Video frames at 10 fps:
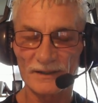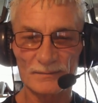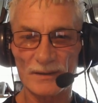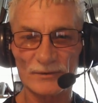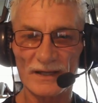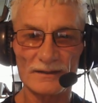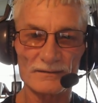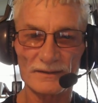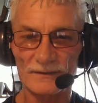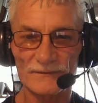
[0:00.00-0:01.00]
Remember,
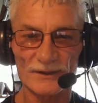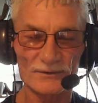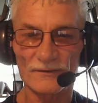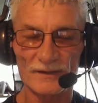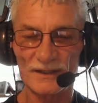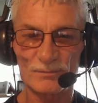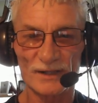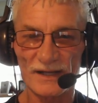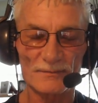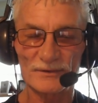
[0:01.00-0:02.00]
these fictional things
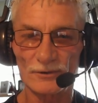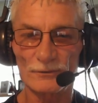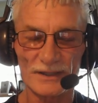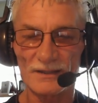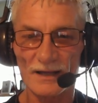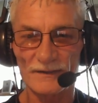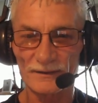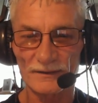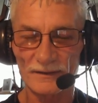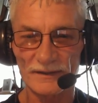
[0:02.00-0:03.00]
bring absolutely
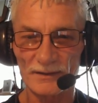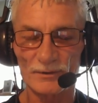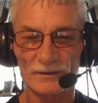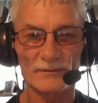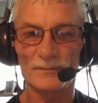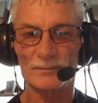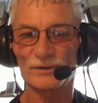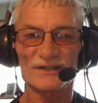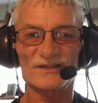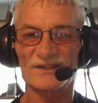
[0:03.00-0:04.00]
nothing to the table. Government
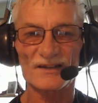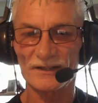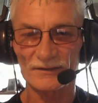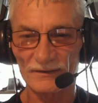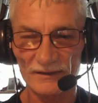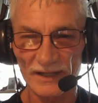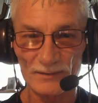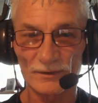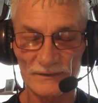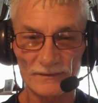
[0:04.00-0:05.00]
brings nothing to the
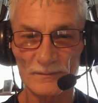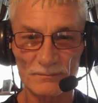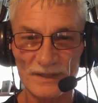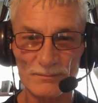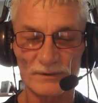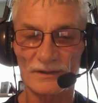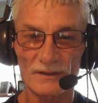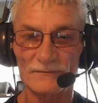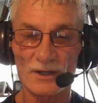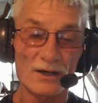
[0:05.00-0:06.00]
table. It's from the people. It's
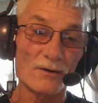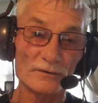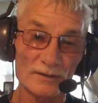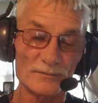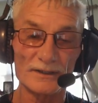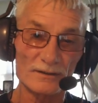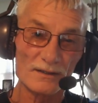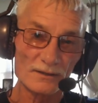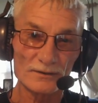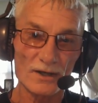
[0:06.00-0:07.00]
of God, ultimately
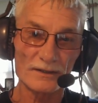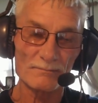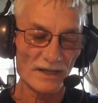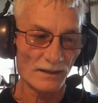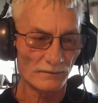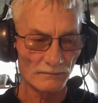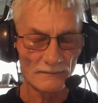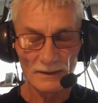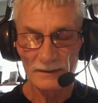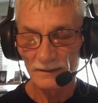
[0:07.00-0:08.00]
God and man.
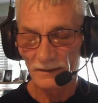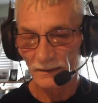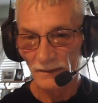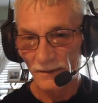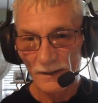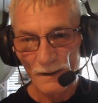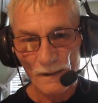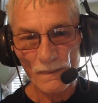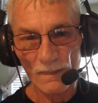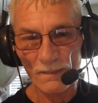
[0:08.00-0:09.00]

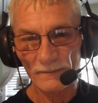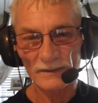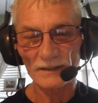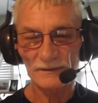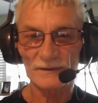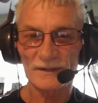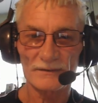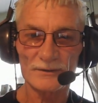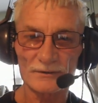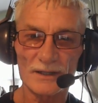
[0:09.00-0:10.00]
And that's the
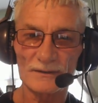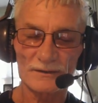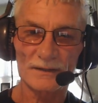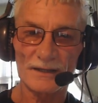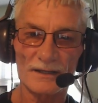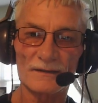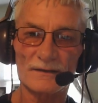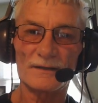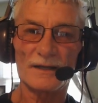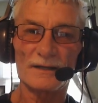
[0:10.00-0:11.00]
saving grace at the end of
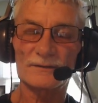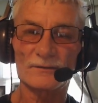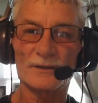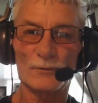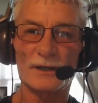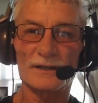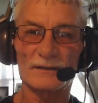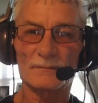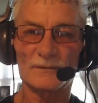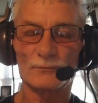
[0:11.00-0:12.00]
the day. So you want to
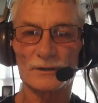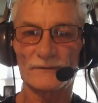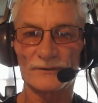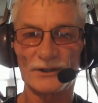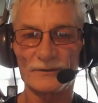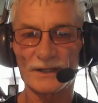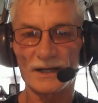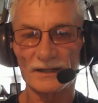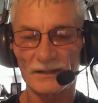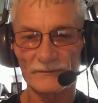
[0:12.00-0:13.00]
get them to work for you, you
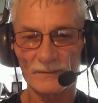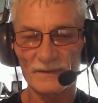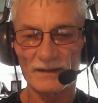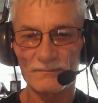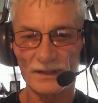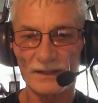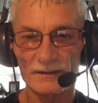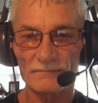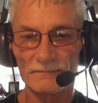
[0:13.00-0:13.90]
got to give up that money.